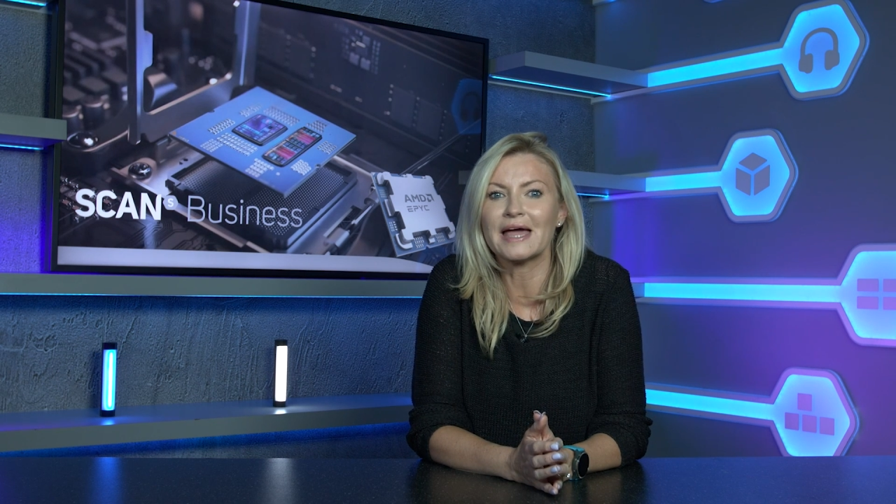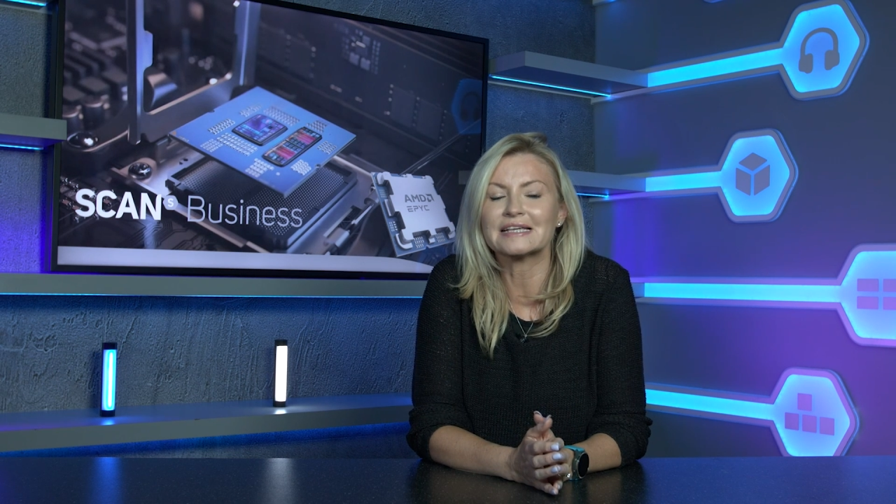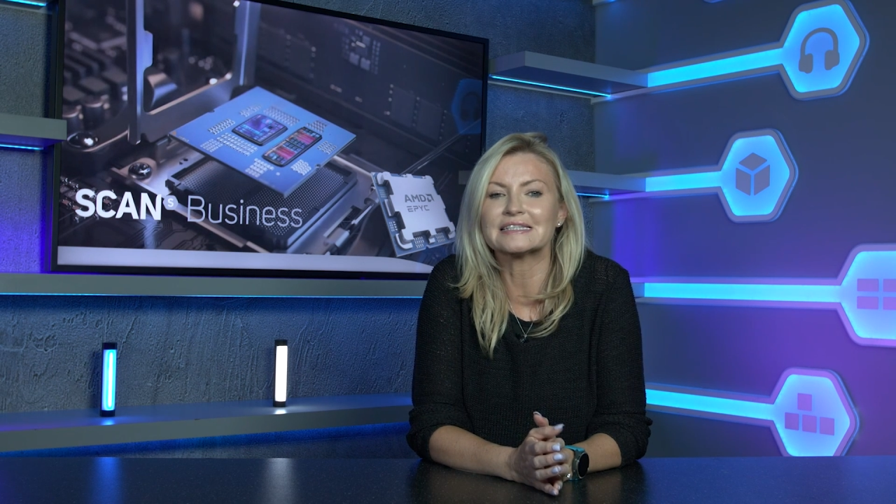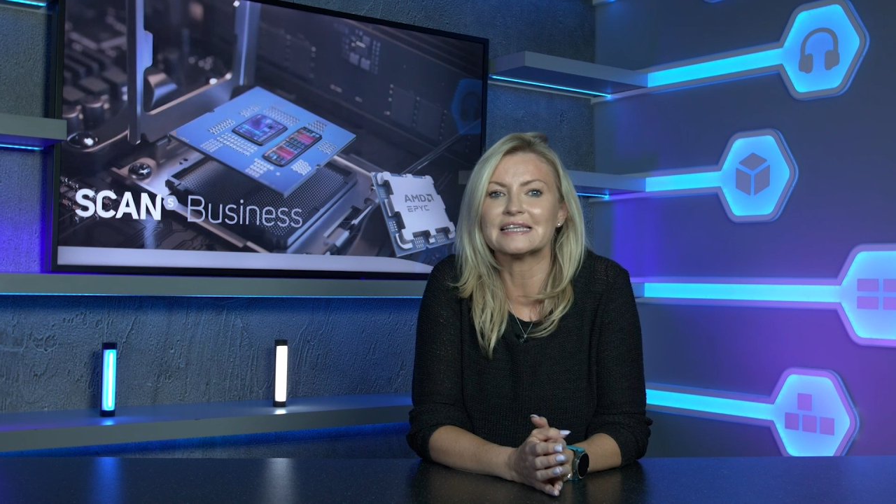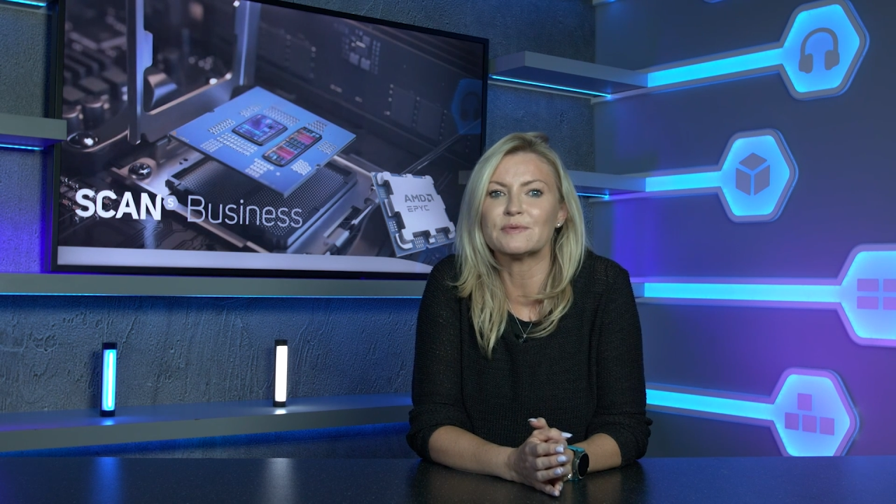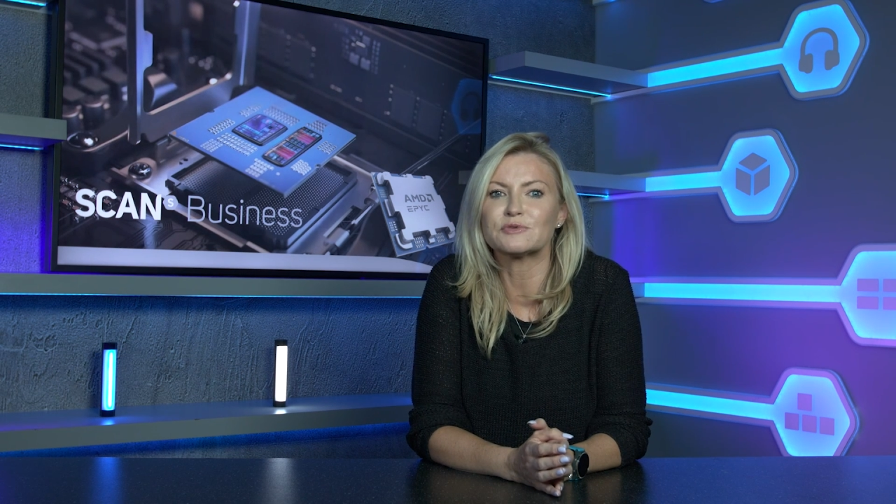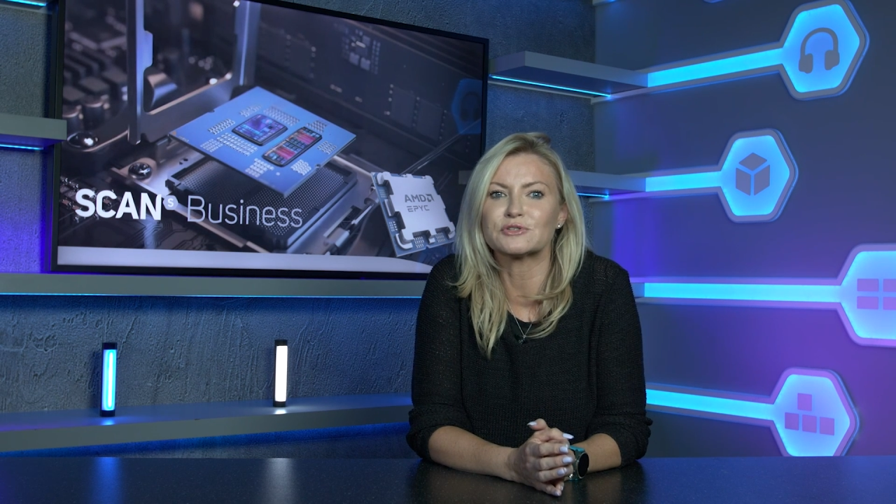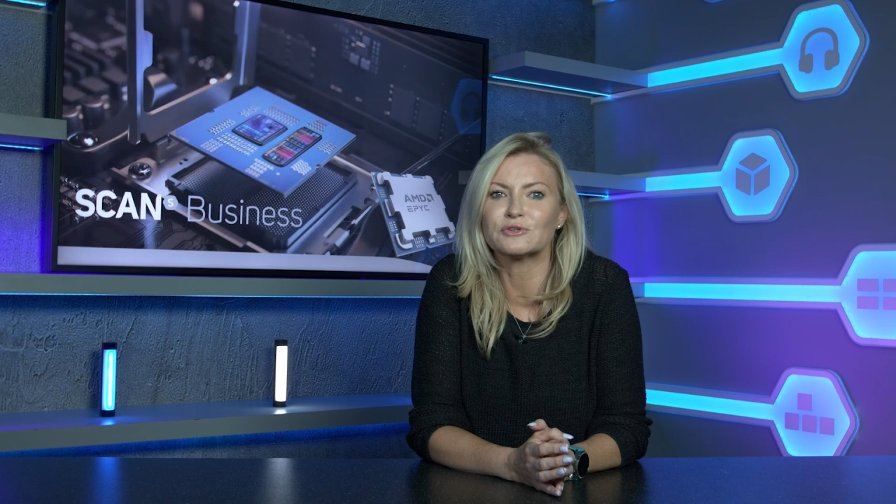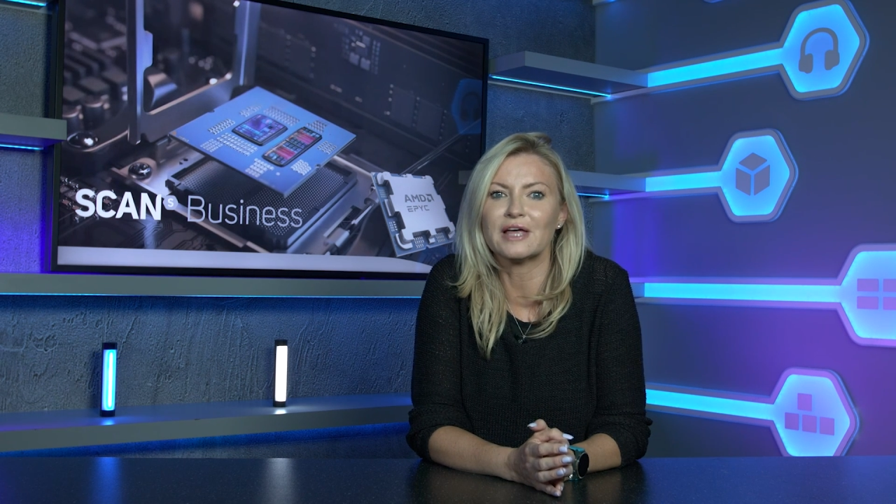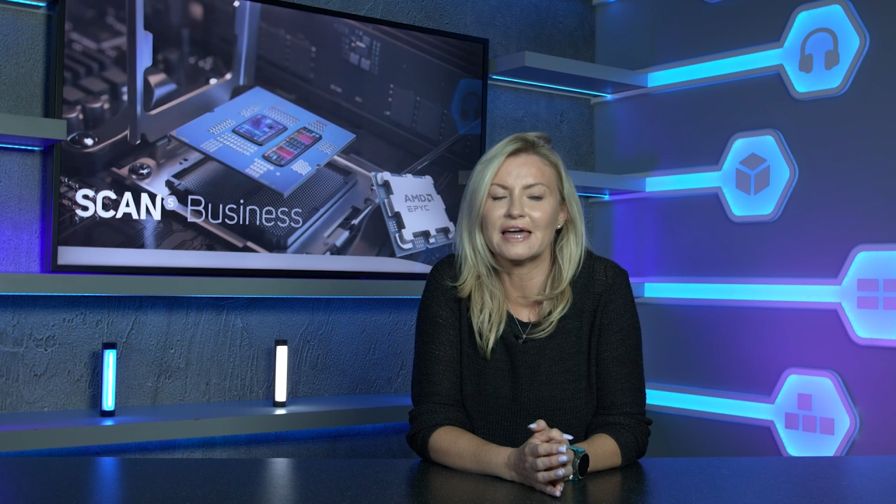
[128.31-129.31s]

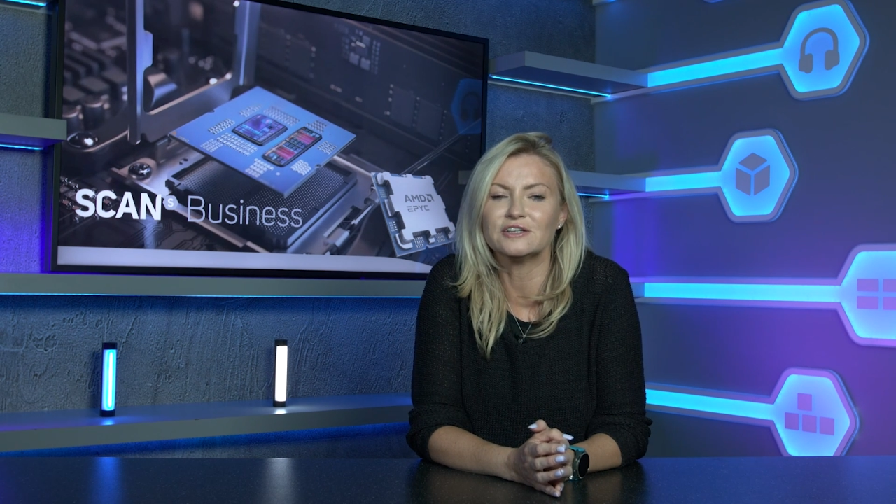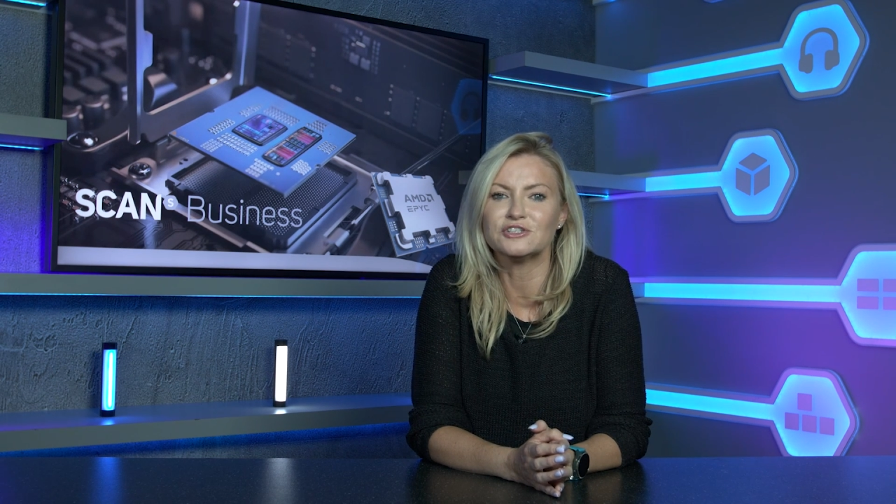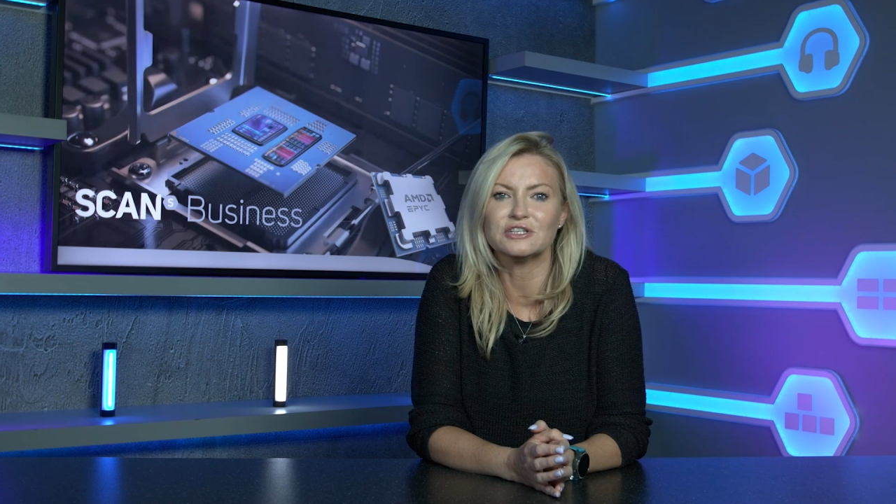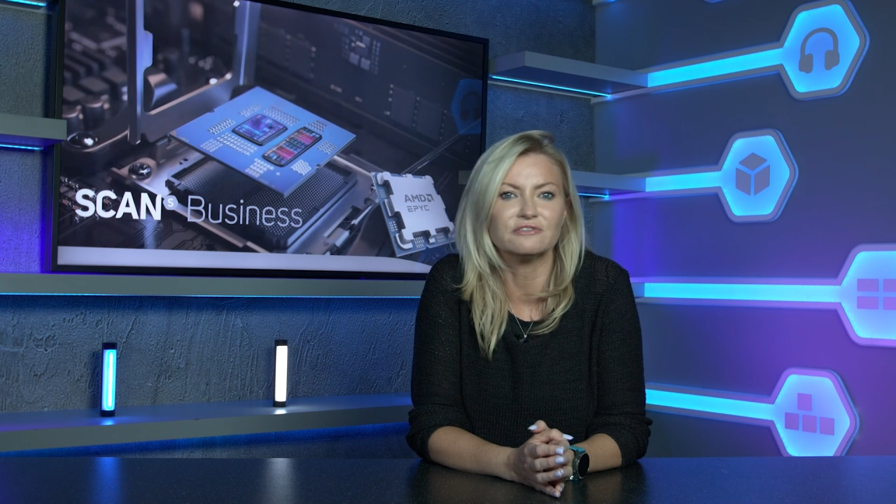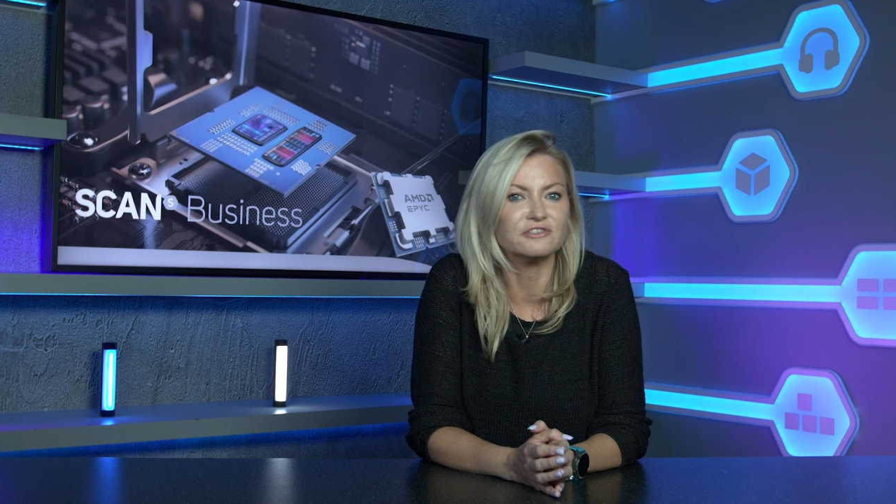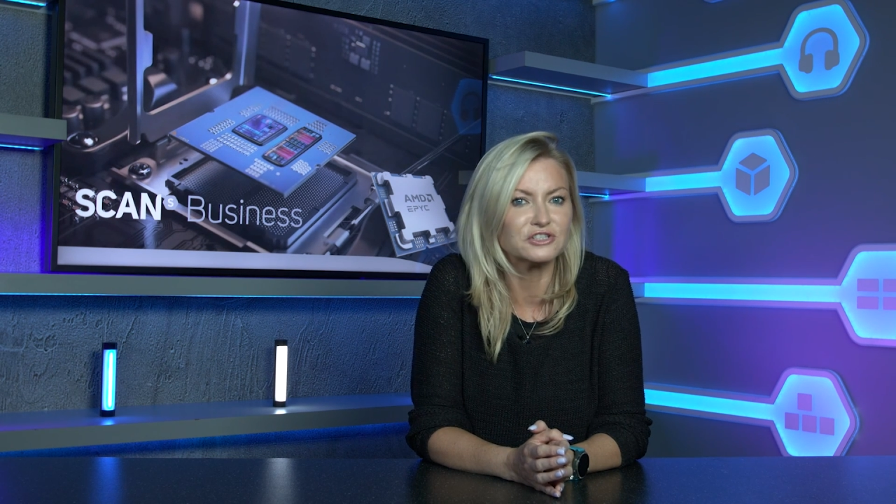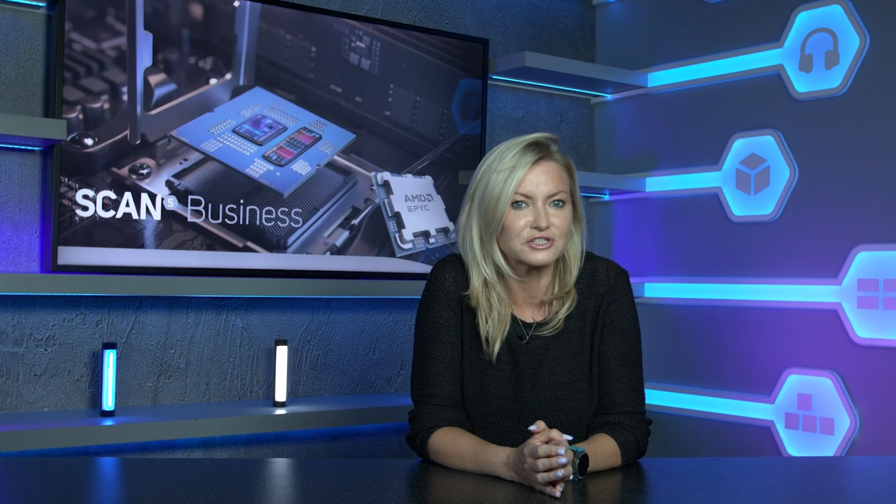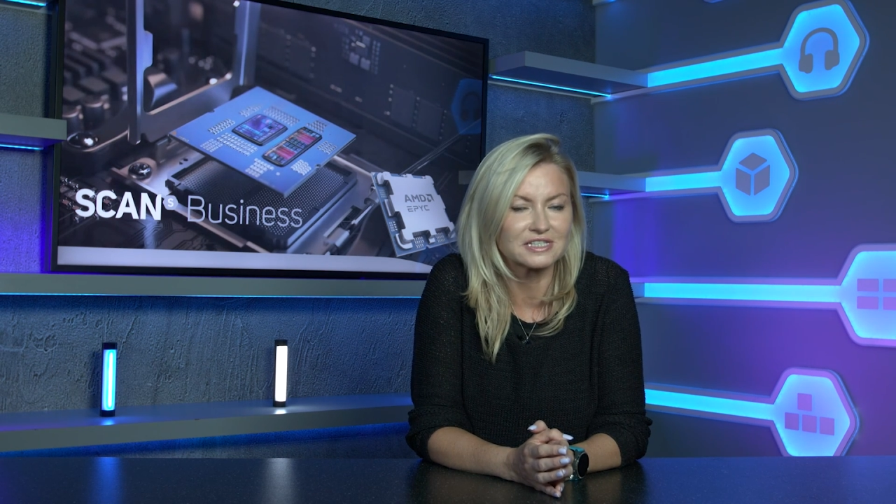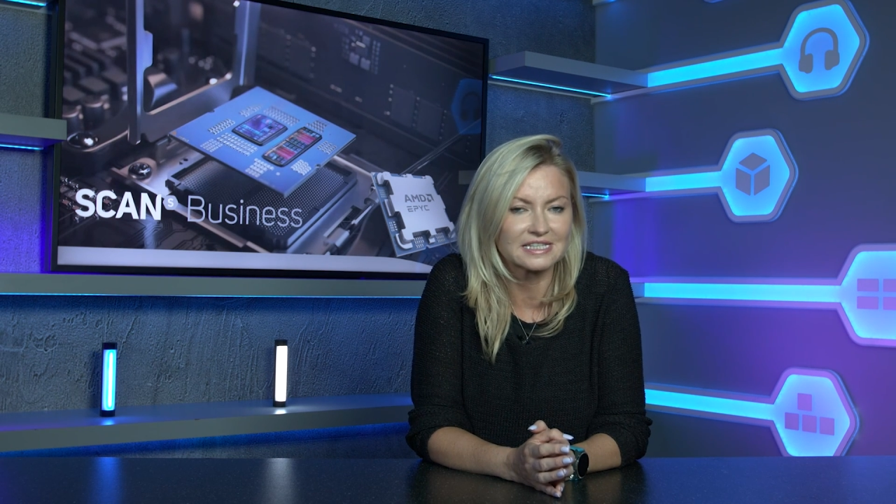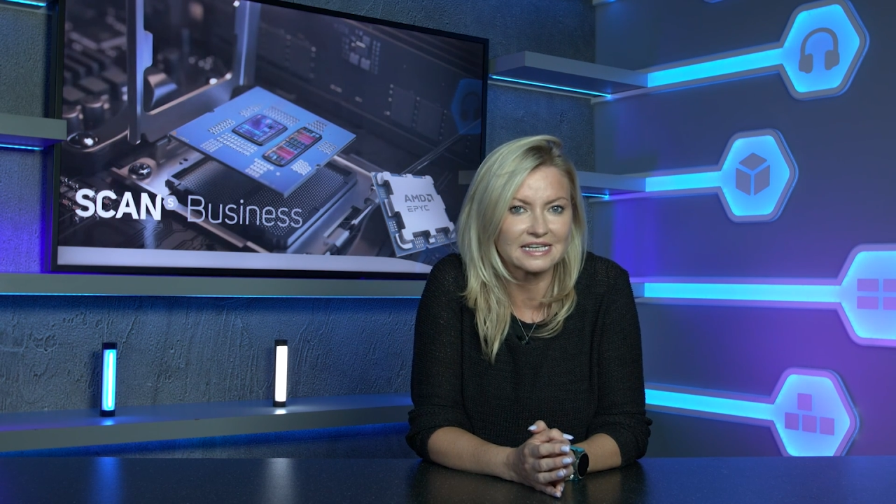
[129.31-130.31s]
exceptional energy
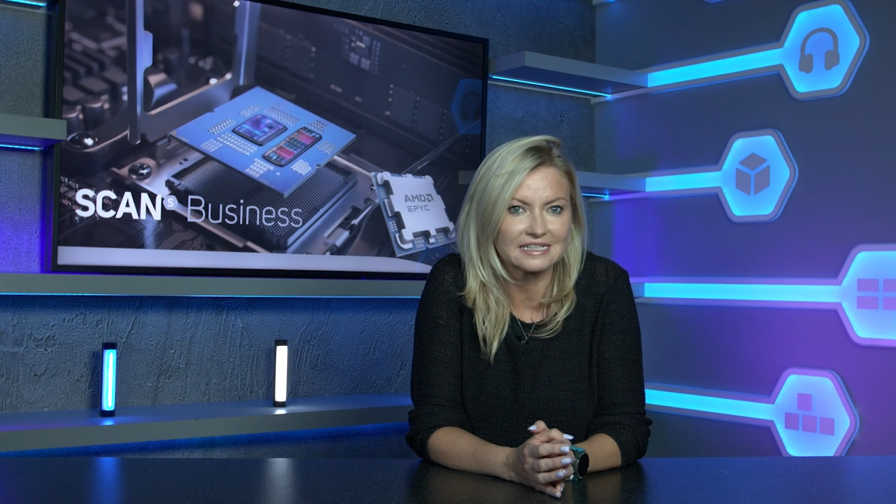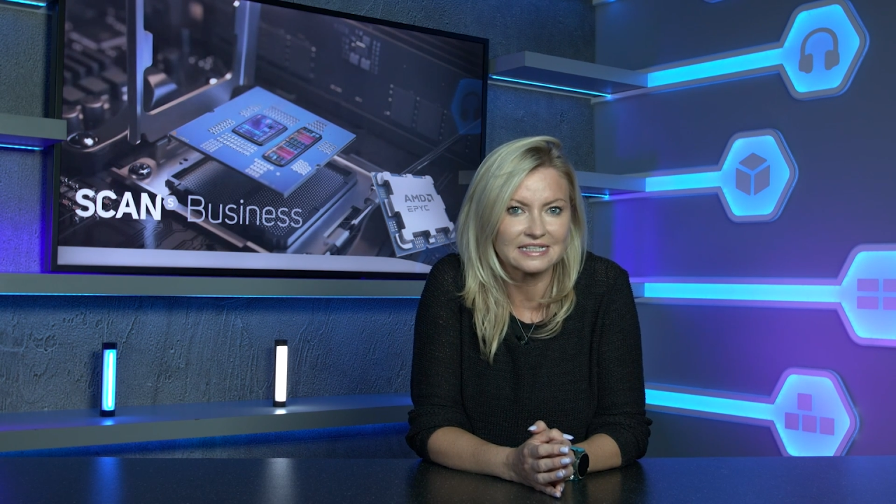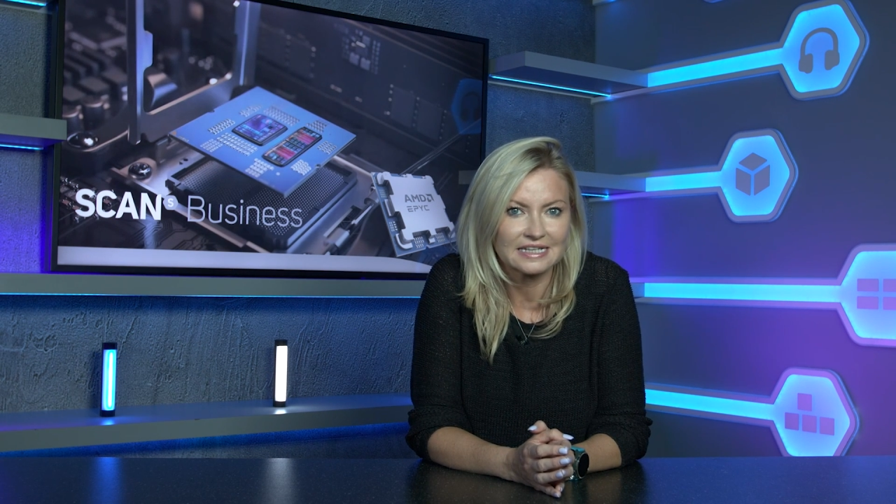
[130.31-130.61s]
efficiency.